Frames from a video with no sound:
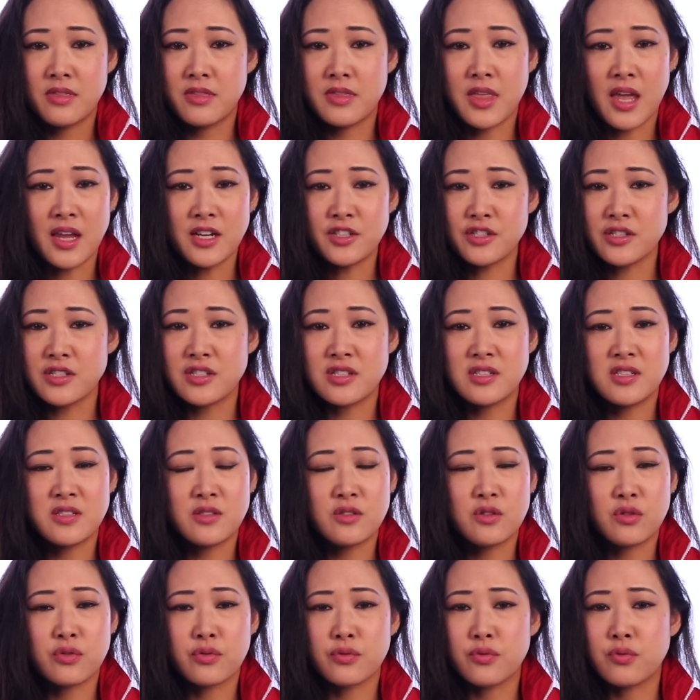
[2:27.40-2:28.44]
they just
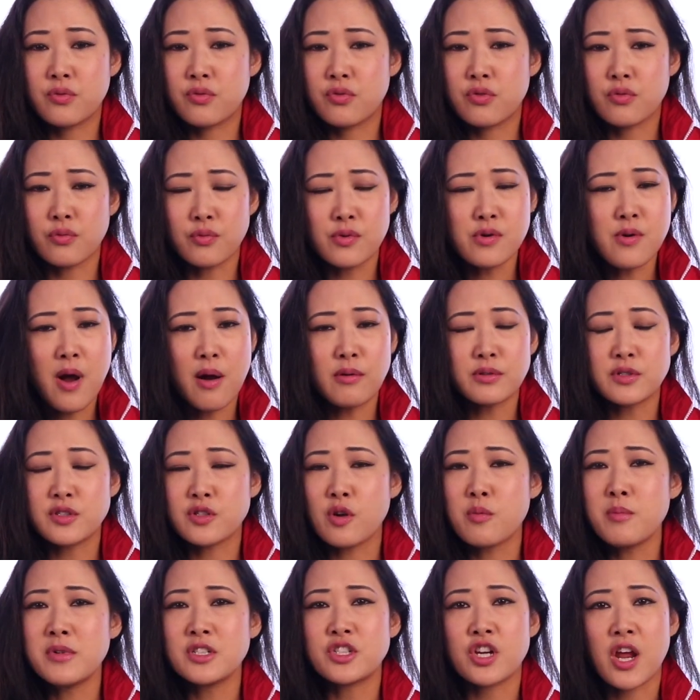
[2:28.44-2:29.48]
threw out
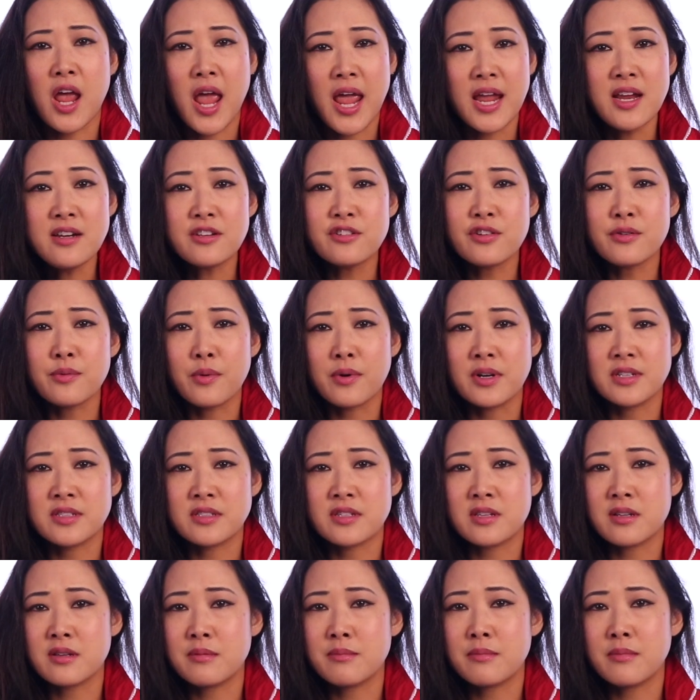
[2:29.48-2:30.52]
so much hate
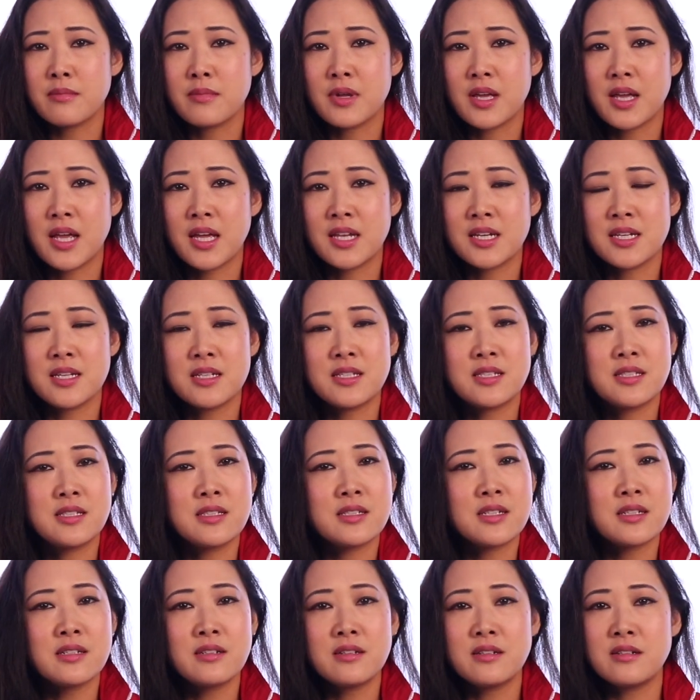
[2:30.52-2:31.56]
towards him, and he
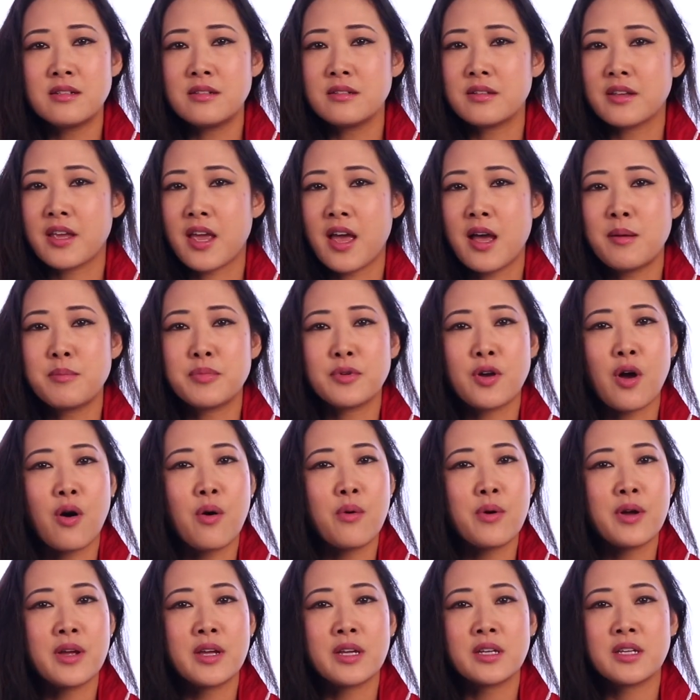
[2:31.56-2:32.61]
still kept
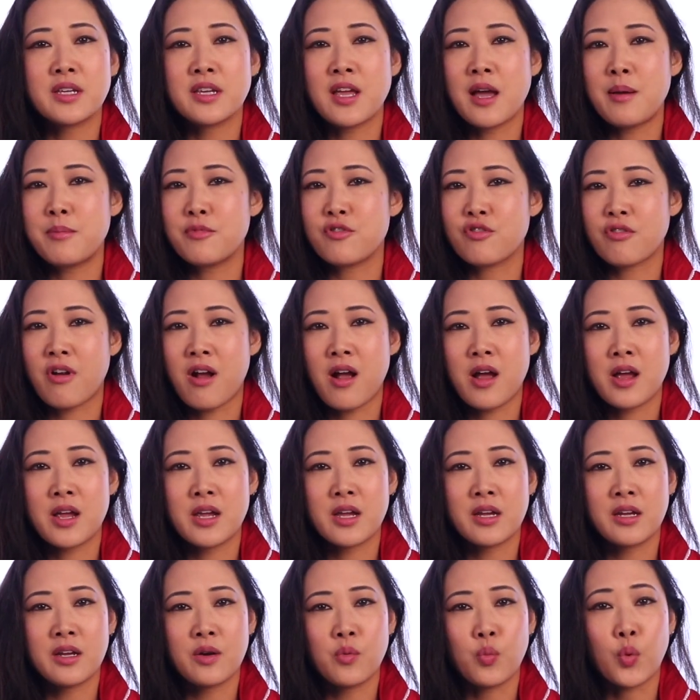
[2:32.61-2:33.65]
going, kept
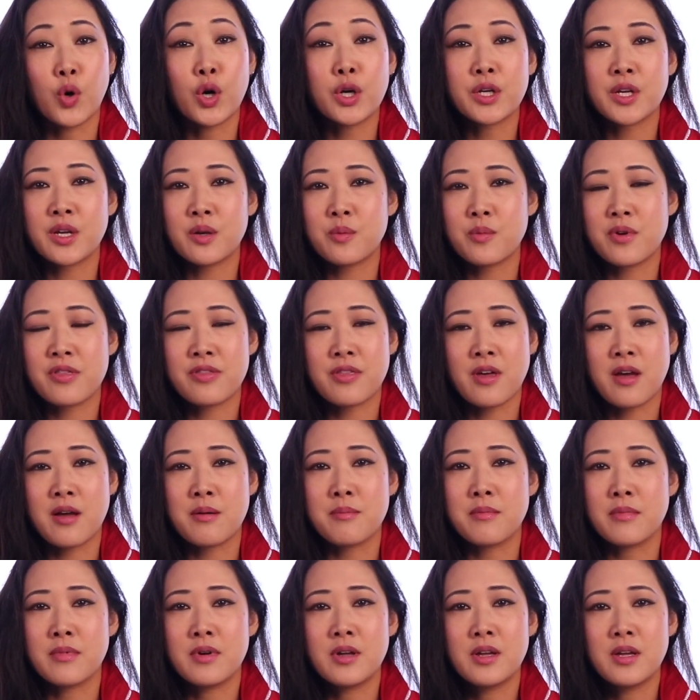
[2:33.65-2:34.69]
trying, working with
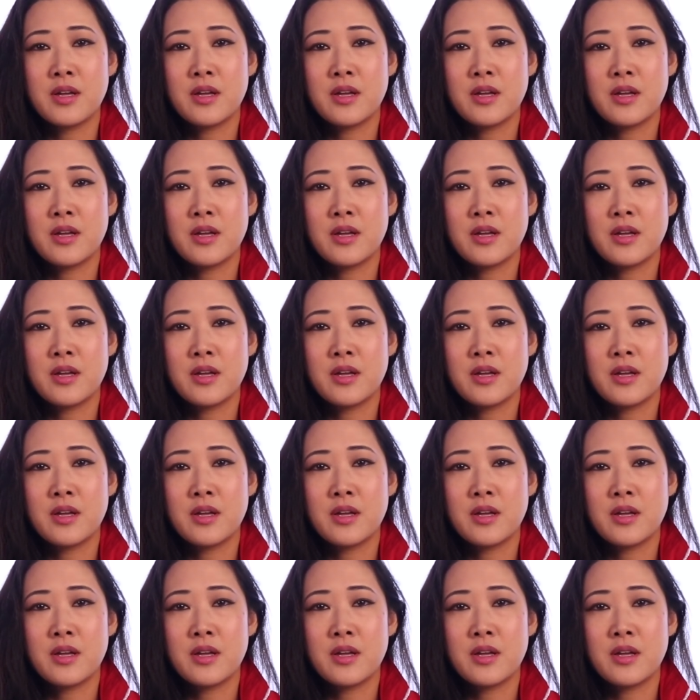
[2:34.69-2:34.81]
them.